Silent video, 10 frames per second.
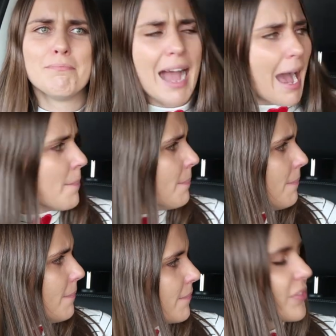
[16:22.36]
Mum?
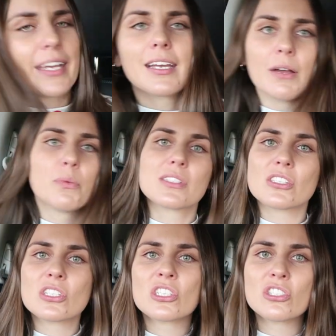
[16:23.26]
Like, it
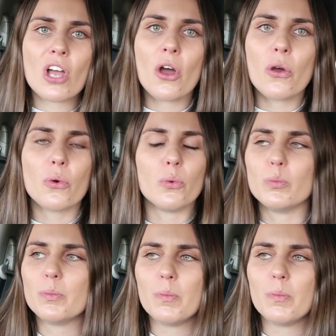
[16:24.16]
was just so